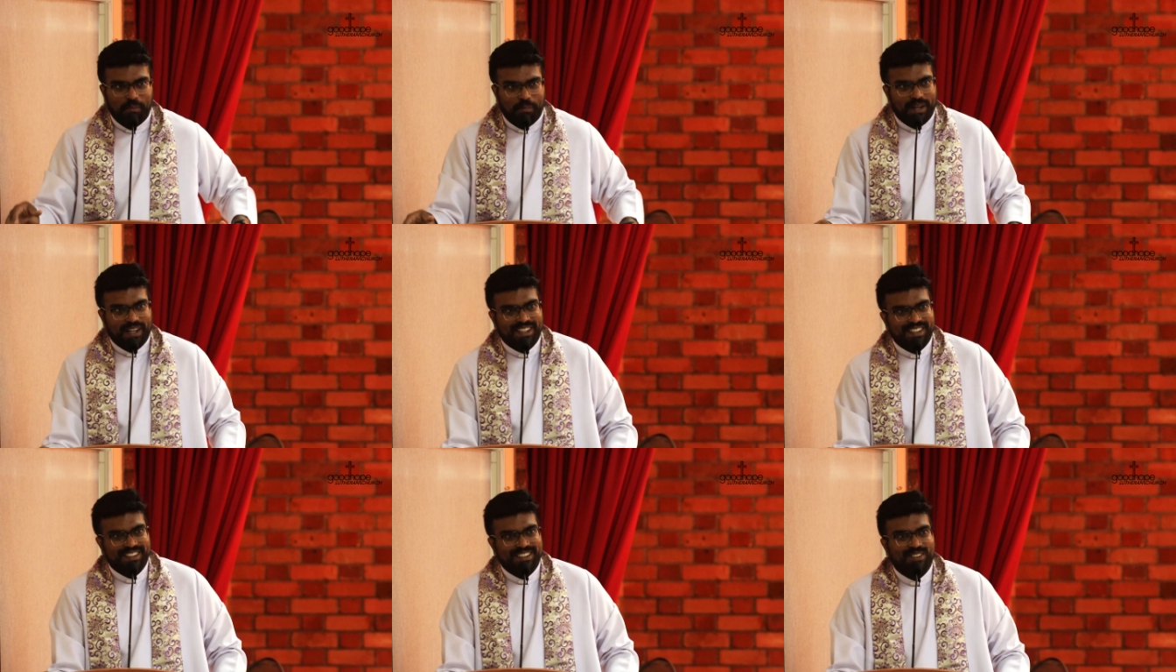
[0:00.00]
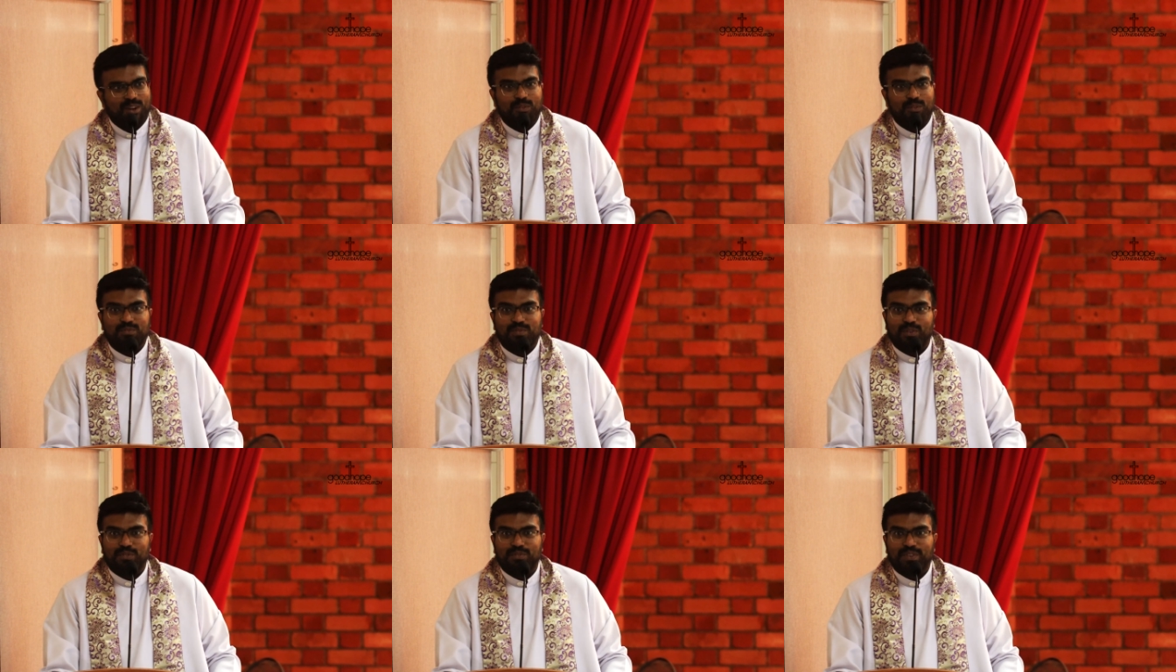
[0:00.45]
But it's
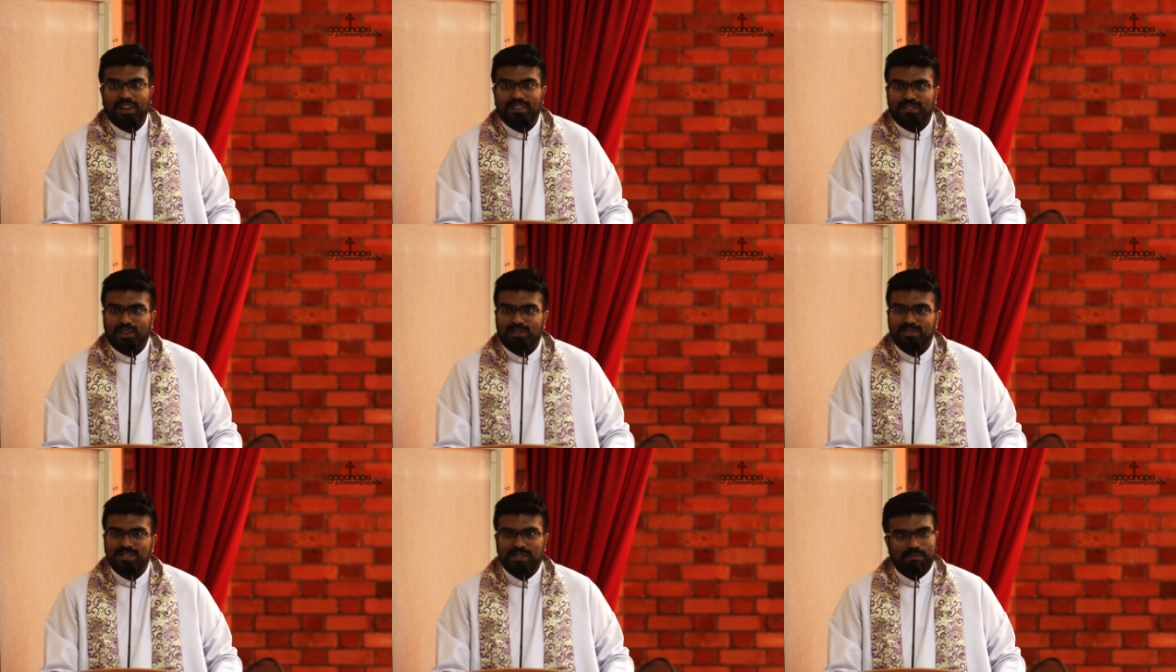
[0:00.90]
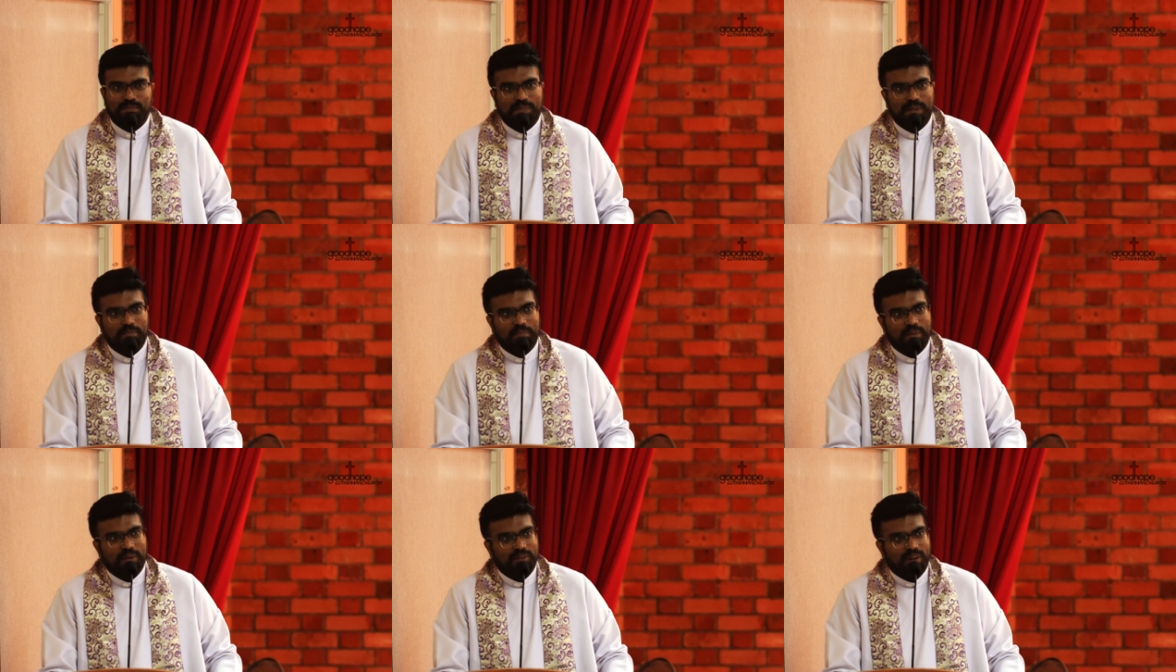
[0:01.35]
not for 5,000
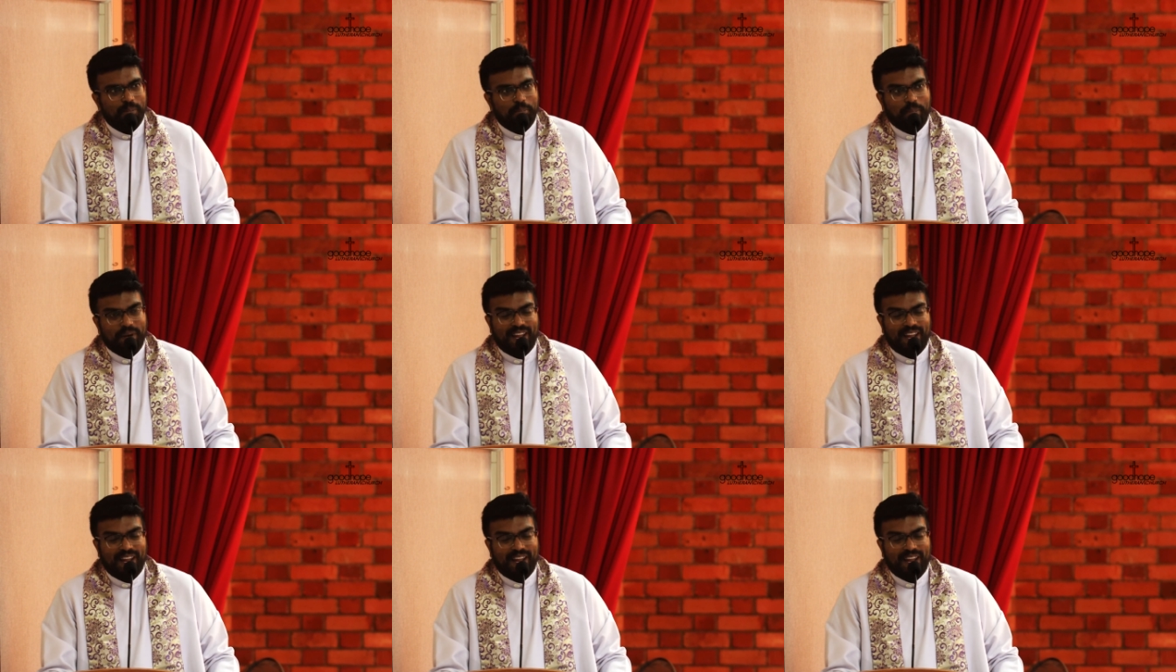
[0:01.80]
people, right?